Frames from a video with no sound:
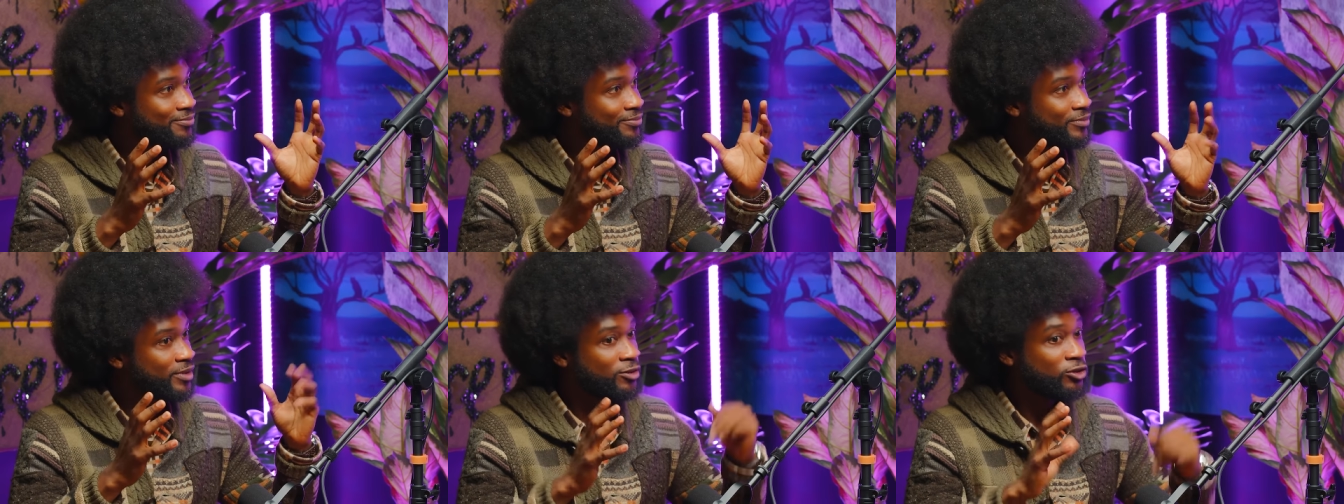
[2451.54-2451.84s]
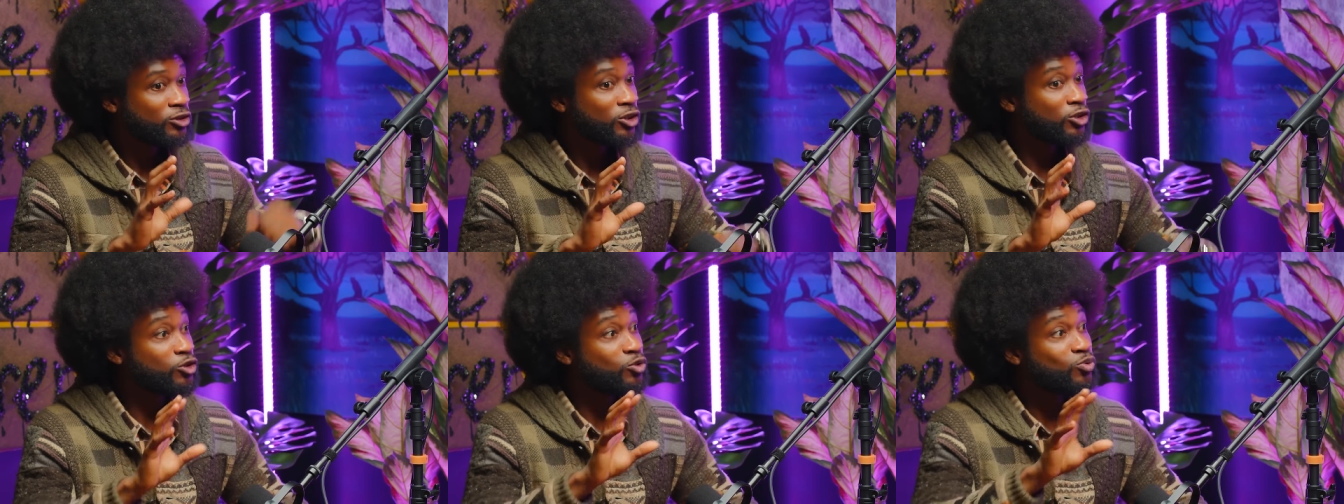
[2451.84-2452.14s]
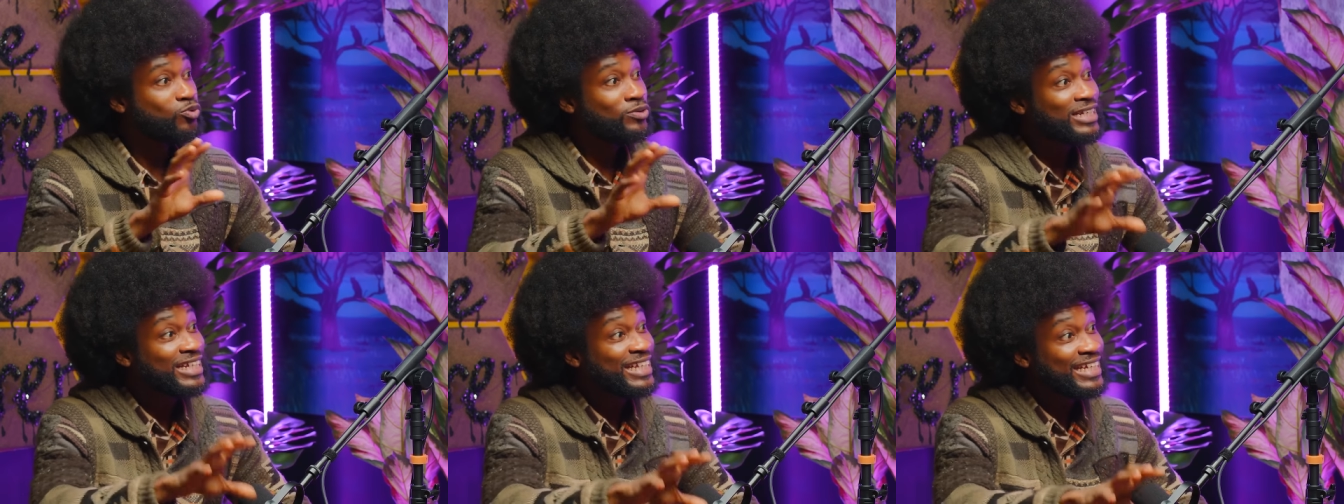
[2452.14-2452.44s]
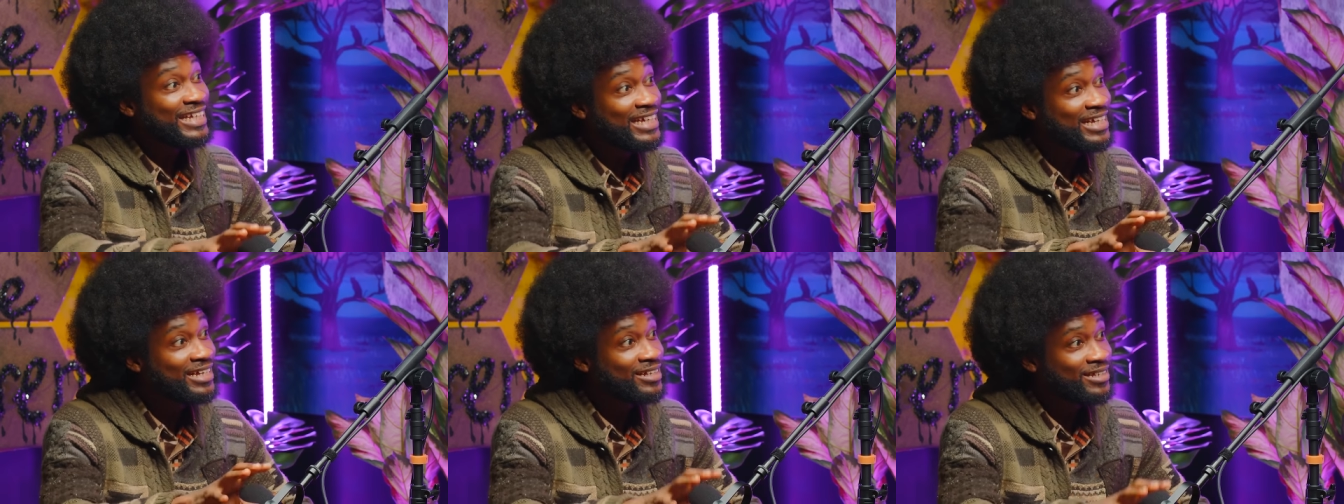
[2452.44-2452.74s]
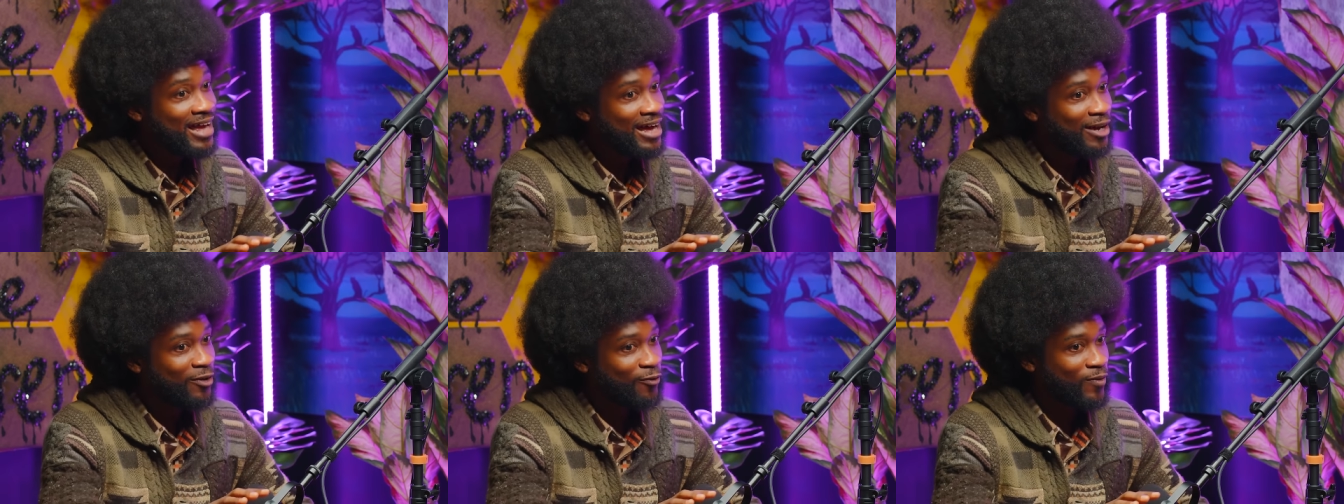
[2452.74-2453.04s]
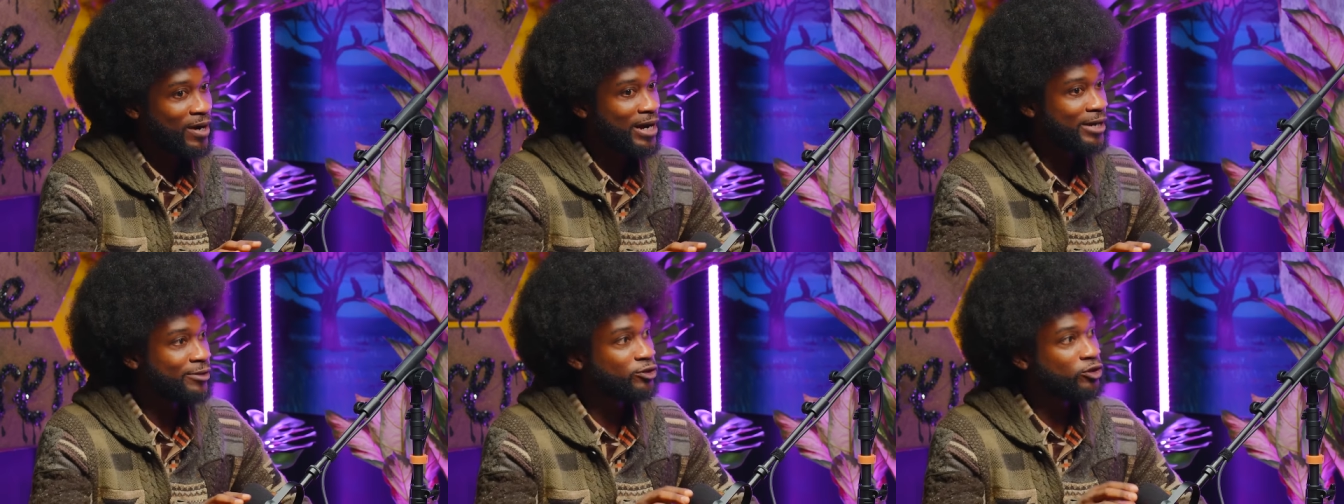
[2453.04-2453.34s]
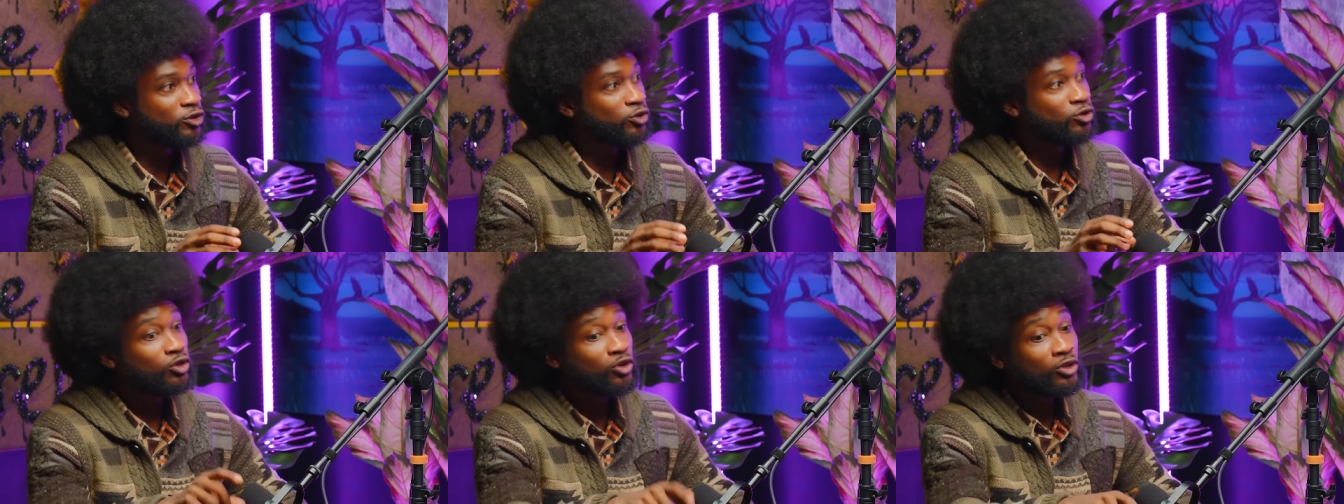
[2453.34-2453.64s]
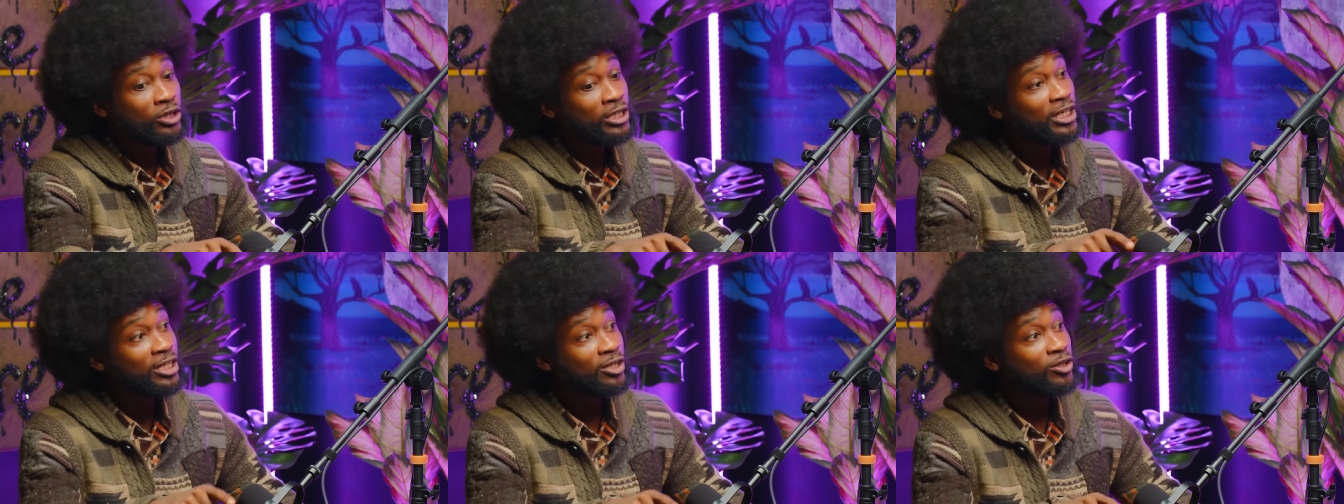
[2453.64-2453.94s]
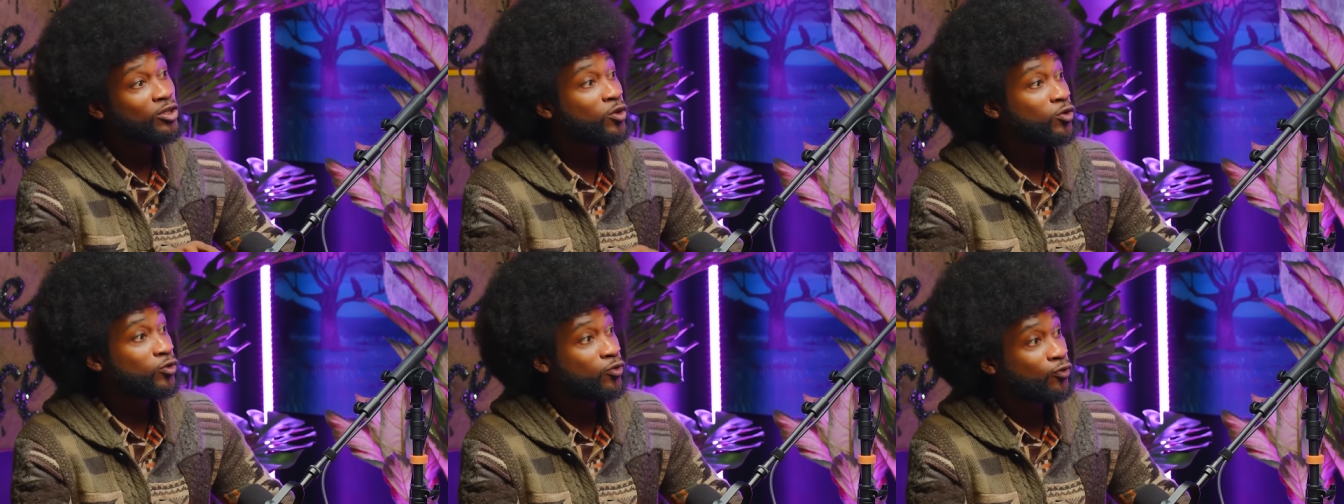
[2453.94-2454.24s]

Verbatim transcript: Yeah. So you need that around you. You need those